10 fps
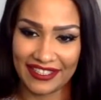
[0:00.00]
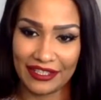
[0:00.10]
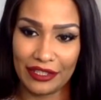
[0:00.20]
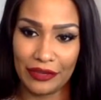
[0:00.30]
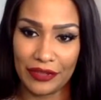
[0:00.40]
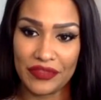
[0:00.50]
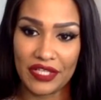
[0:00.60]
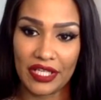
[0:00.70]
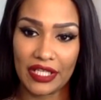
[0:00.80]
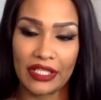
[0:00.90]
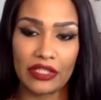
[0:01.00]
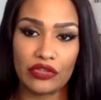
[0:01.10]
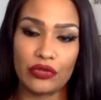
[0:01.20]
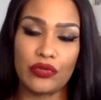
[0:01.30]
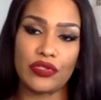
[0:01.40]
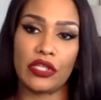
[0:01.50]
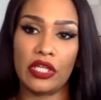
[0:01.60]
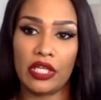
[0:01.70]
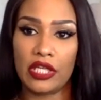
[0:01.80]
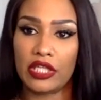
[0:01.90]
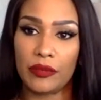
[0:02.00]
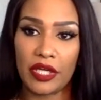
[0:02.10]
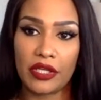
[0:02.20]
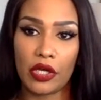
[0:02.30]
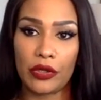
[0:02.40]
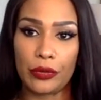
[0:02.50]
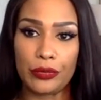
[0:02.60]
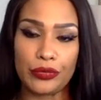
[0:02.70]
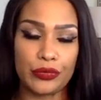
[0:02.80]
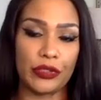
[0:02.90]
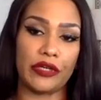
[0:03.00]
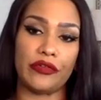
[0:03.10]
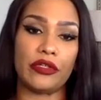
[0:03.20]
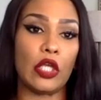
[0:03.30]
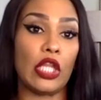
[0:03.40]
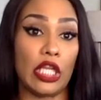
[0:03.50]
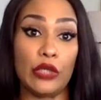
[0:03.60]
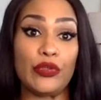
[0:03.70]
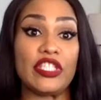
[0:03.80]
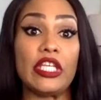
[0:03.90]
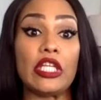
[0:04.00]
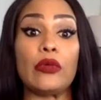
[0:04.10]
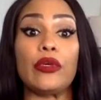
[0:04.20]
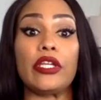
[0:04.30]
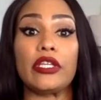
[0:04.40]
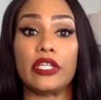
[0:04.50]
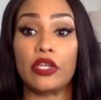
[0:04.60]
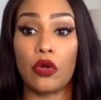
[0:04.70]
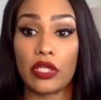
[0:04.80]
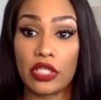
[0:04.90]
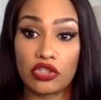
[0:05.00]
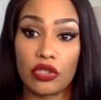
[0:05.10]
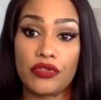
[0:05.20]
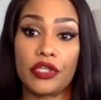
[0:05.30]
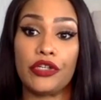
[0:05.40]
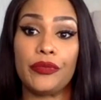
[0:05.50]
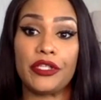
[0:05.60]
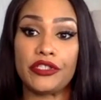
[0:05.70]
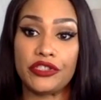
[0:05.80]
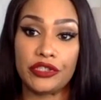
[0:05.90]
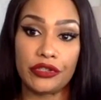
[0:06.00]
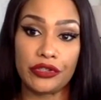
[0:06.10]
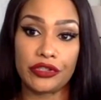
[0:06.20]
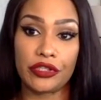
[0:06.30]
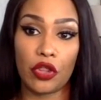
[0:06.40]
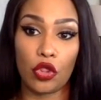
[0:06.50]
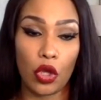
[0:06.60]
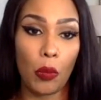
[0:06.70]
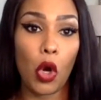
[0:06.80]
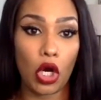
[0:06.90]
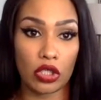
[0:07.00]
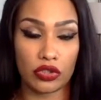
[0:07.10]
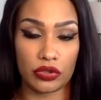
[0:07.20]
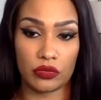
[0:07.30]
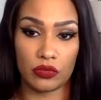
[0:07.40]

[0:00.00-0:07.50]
You know what I'm saying? He didn't choose them other hoes, whatever, that he was dealing with. He chose her because she looked the part.